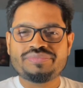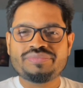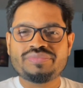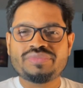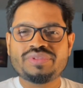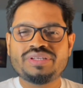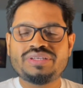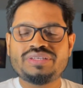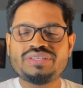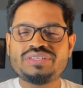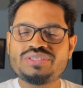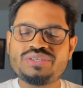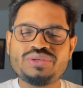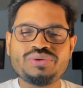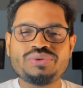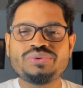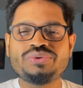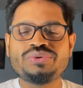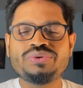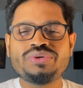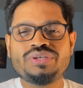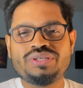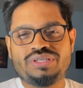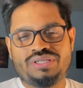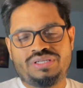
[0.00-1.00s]
So
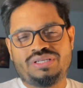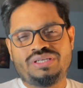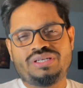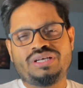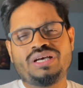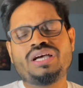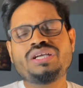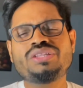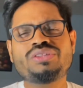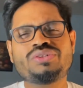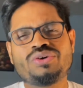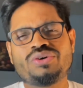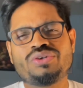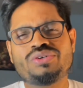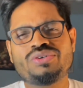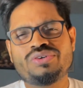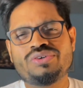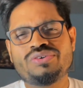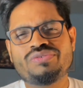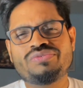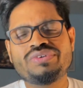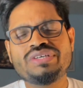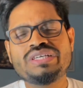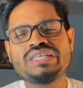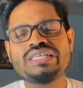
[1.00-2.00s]
I thought
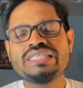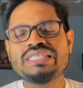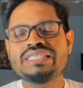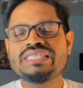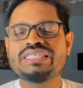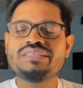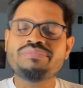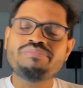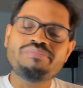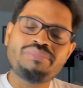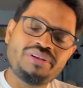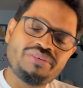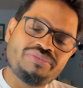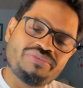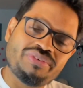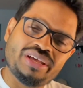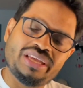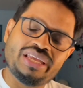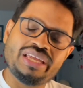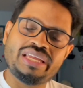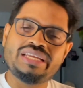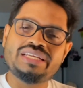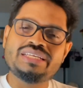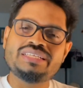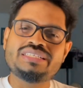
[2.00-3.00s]
of
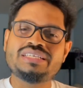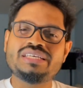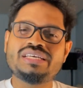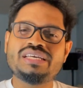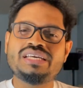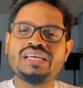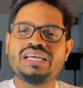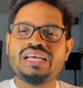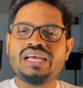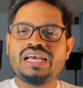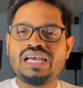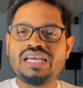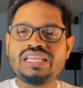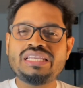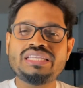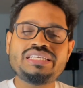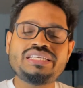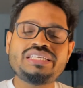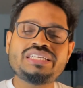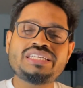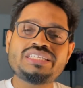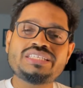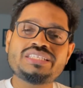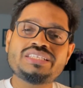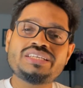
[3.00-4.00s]
simplifying it, and
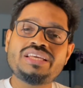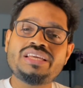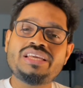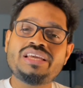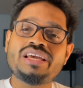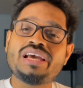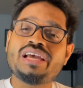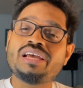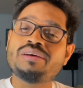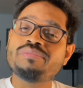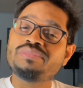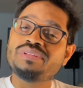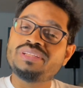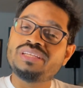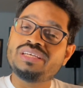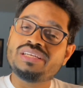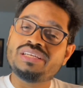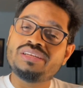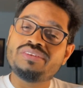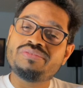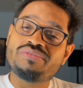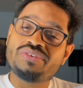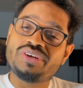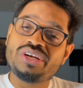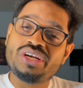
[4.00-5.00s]
here today I am there in
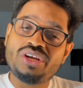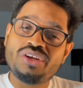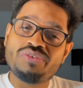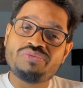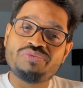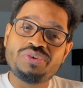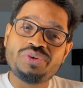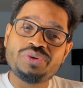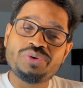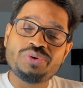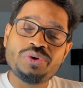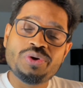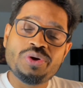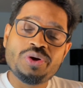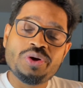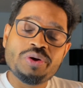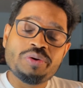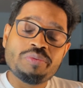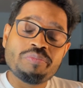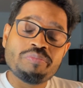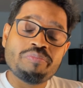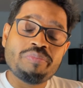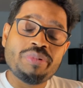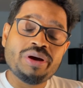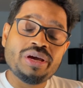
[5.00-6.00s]
front of you
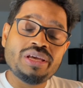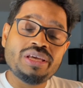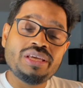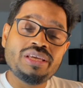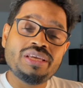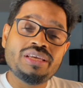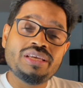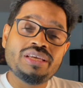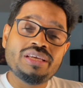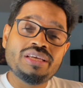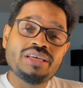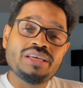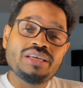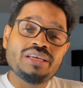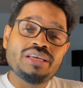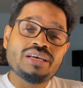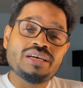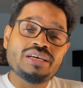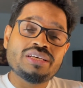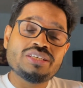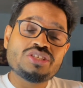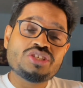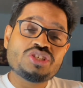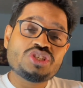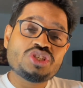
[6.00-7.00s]
by
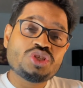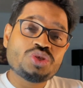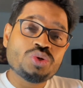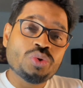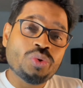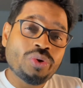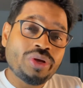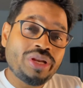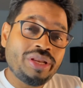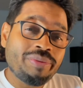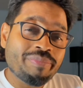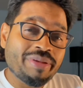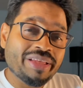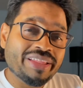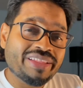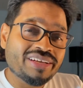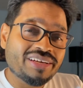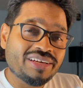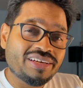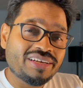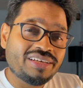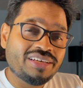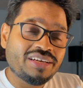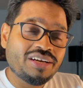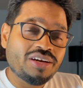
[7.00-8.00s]
a story
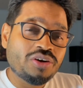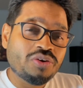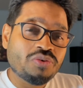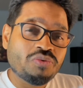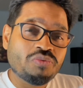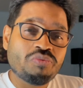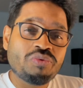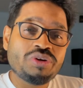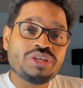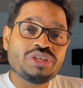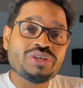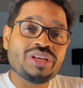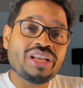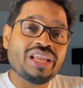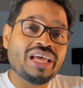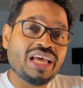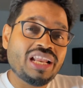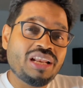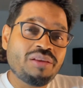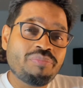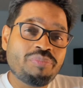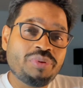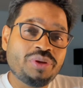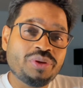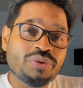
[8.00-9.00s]
method which will
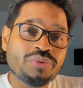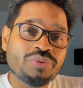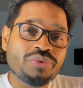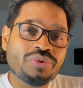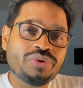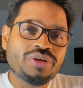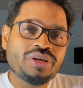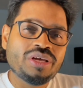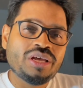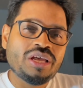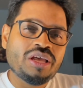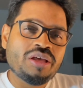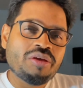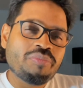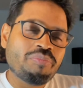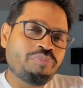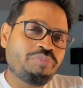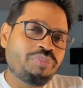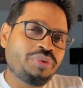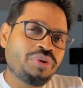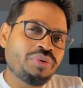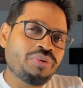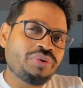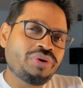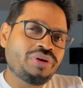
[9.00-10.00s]
help you
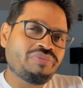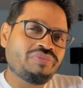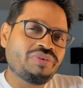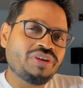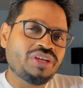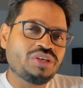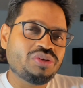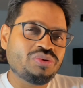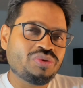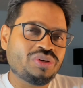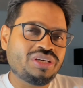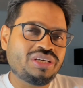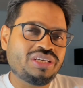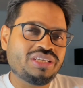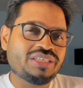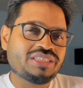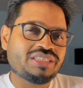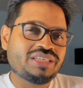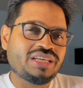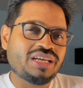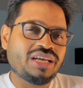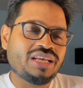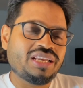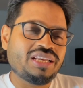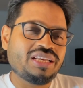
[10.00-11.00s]
beautifully to
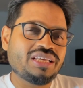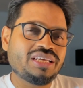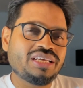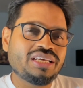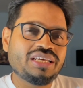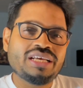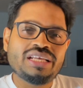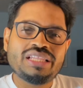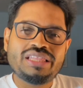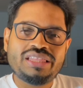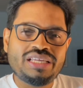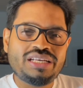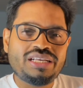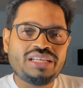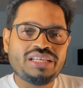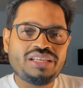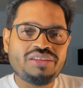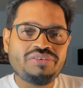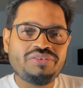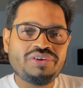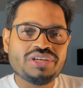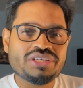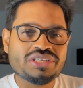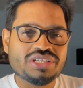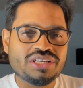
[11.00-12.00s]
understand the
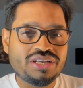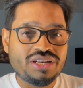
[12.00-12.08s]
derivation